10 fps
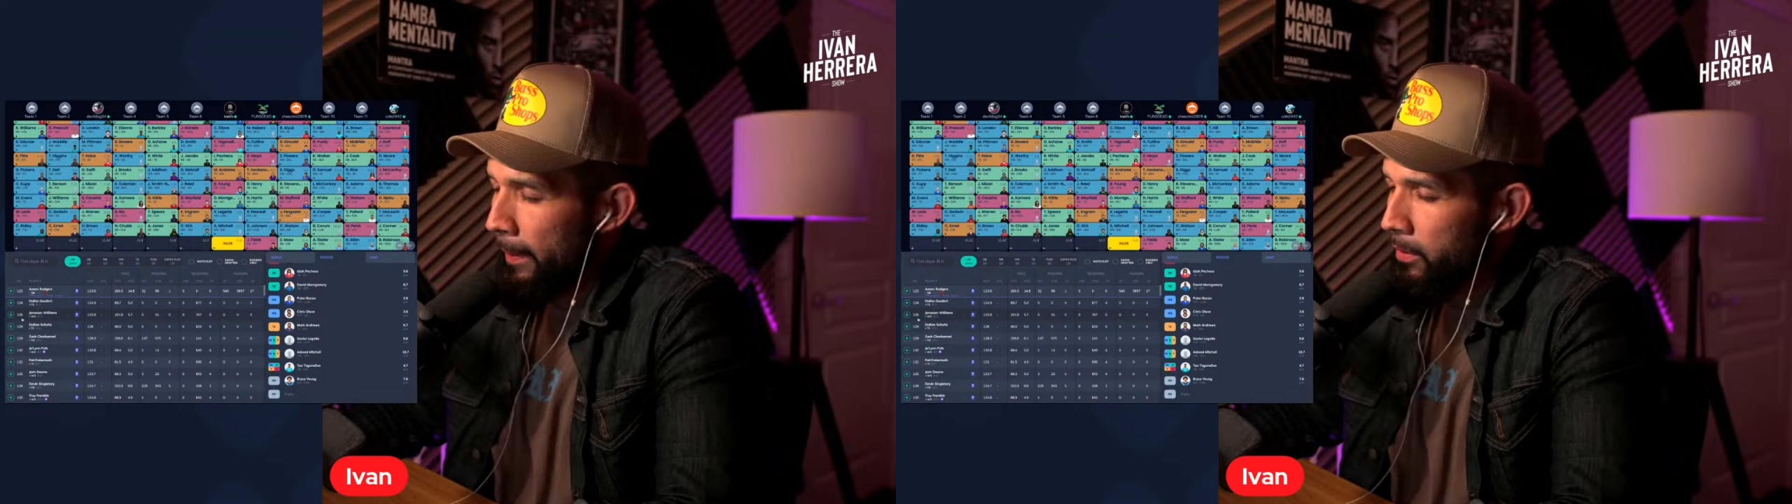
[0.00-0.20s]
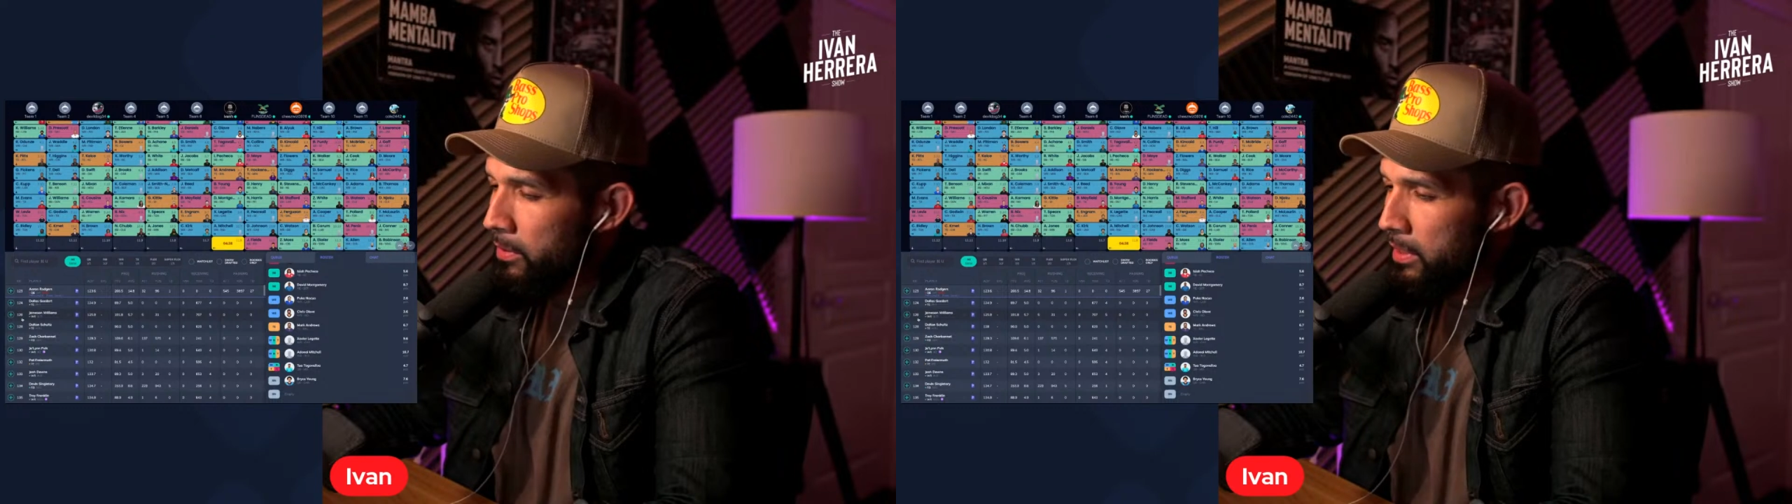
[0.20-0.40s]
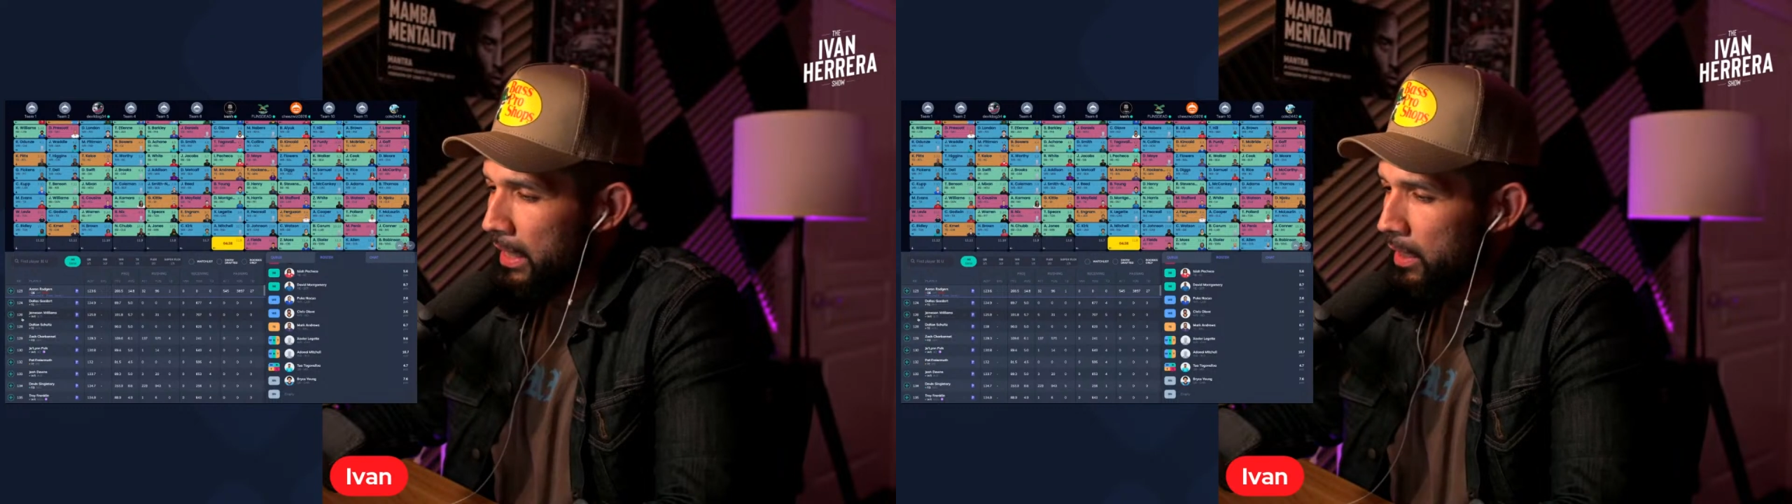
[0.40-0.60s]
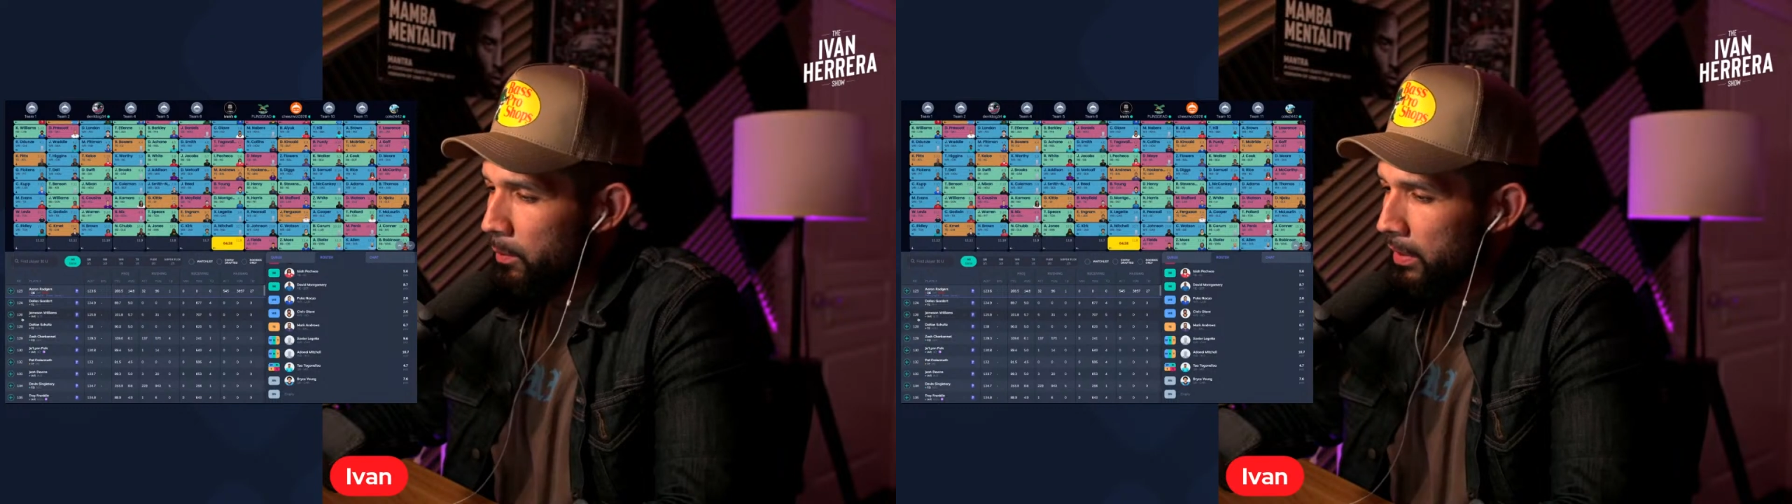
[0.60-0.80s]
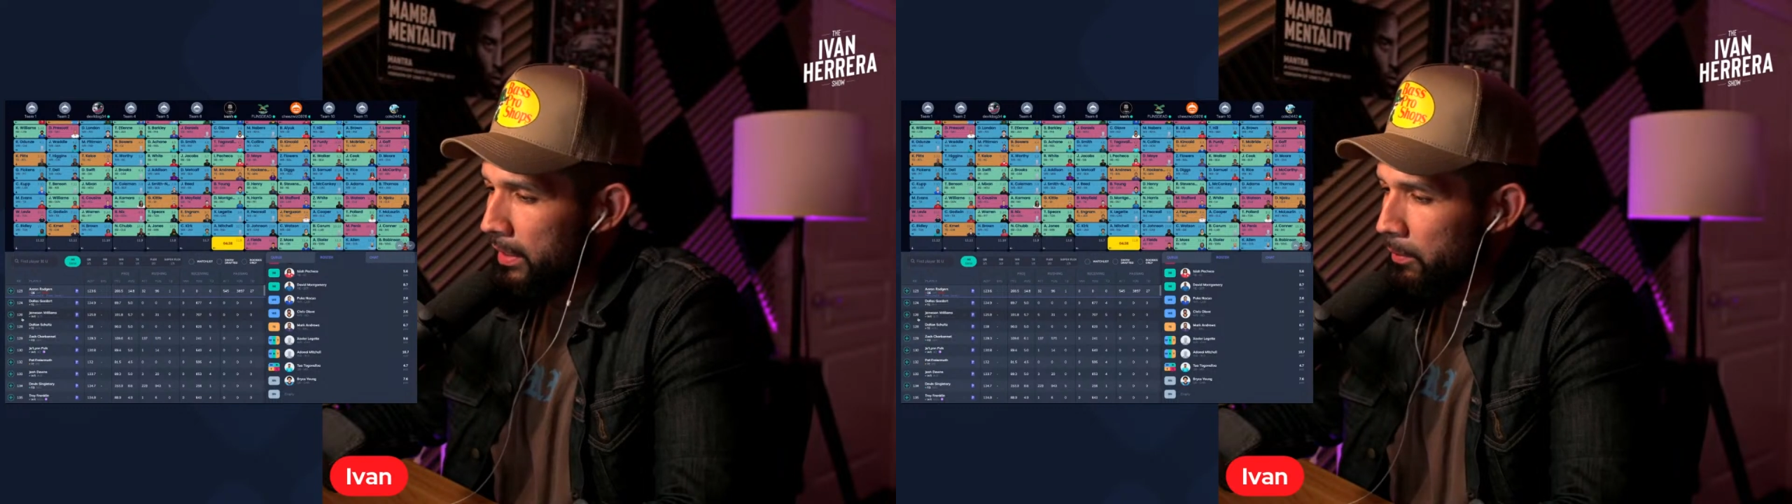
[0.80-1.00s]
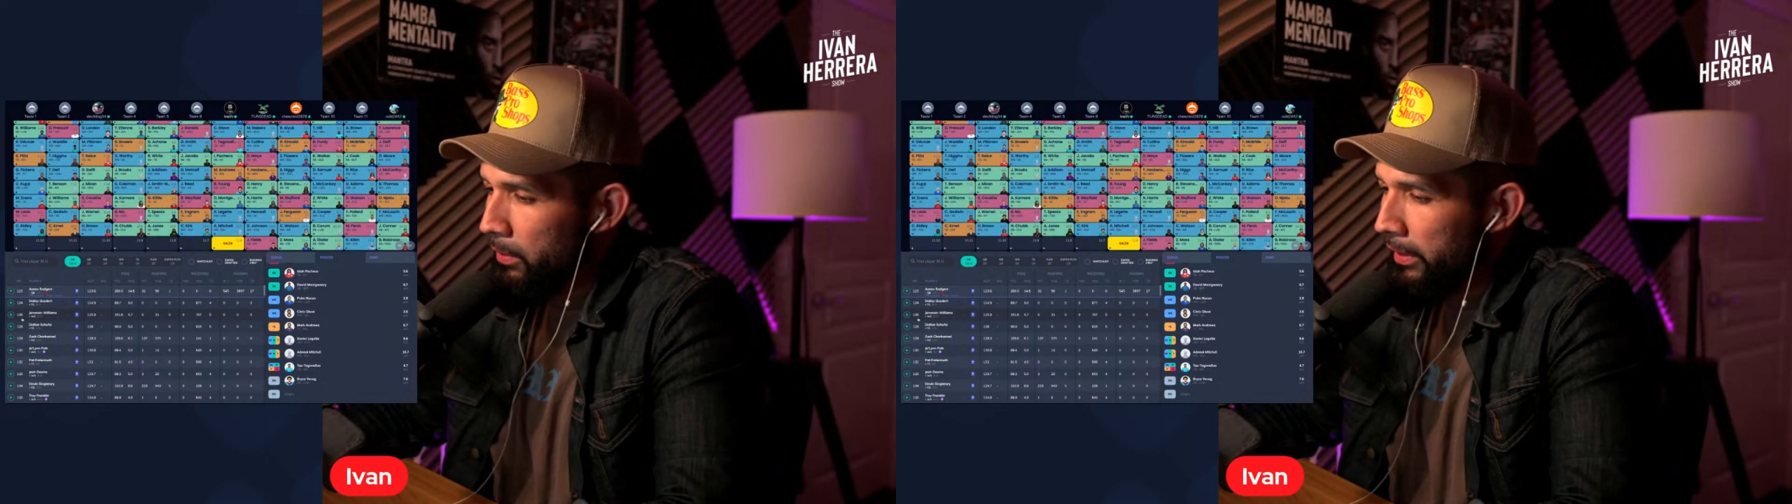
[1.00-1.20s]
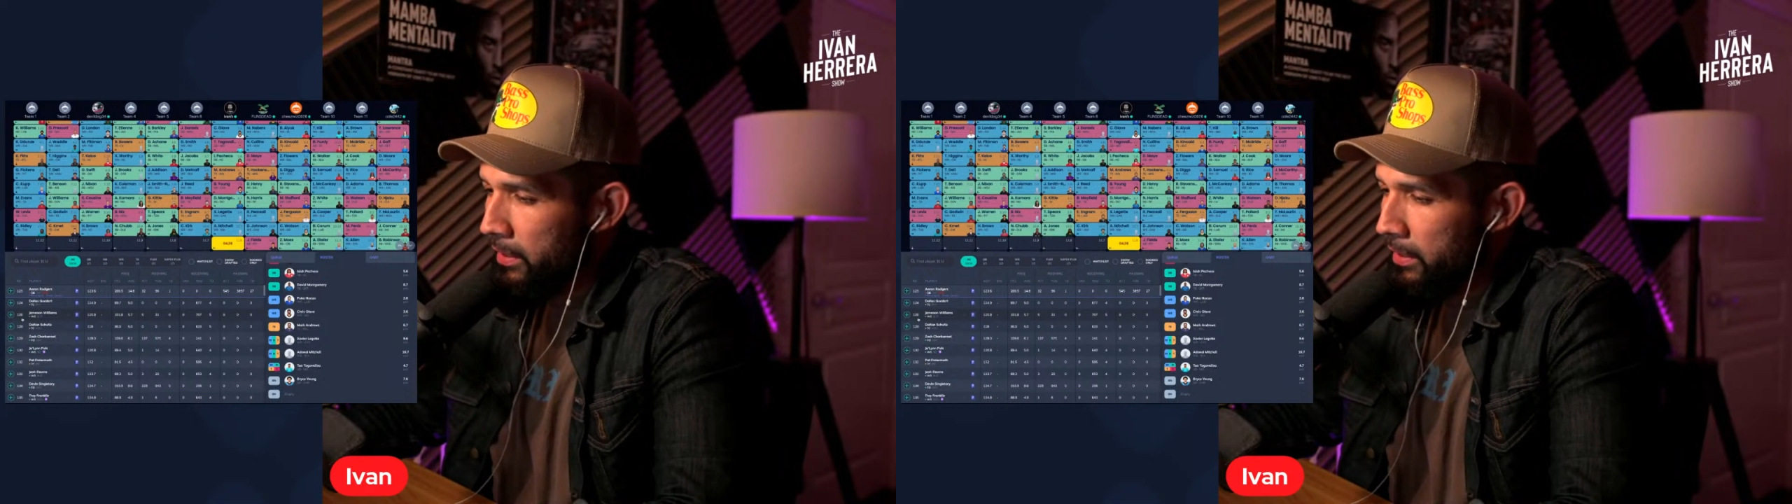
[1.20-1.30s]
I don't see anyone that really